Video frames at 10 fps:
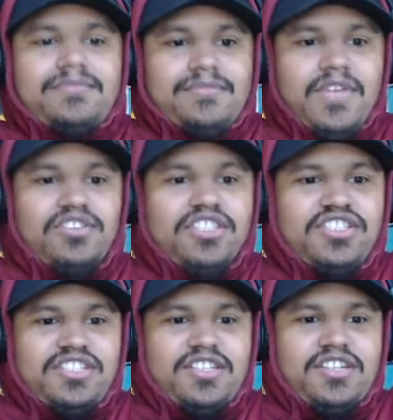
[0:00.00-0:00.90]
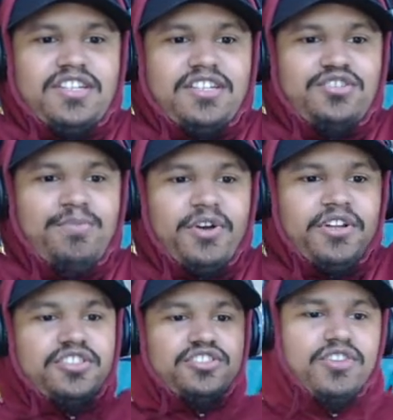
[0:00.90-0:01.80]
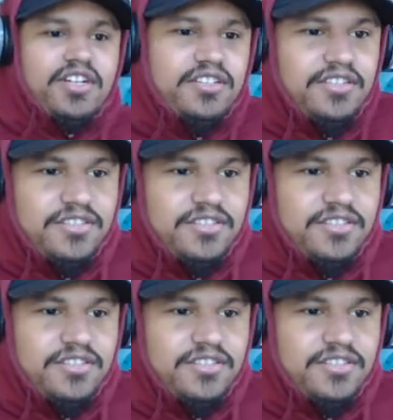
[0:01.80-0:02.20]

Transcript: Oh, this is the new part of the trailer.